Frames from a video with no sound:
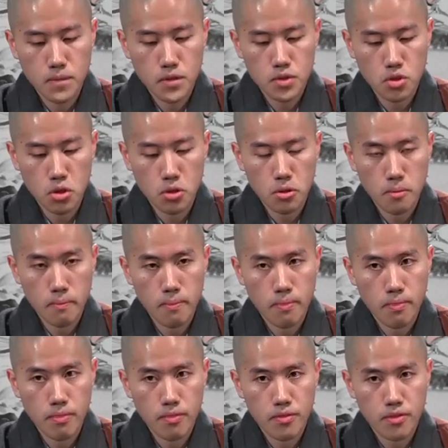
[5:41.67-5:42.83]
So
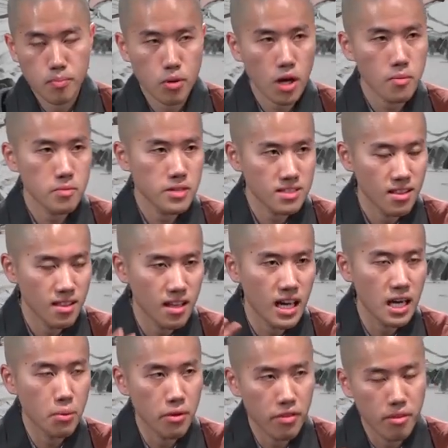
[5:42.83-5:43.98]
the problem doesn't
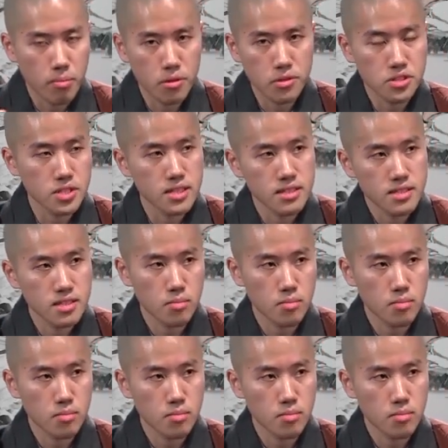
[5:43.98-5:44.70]
lie with the person.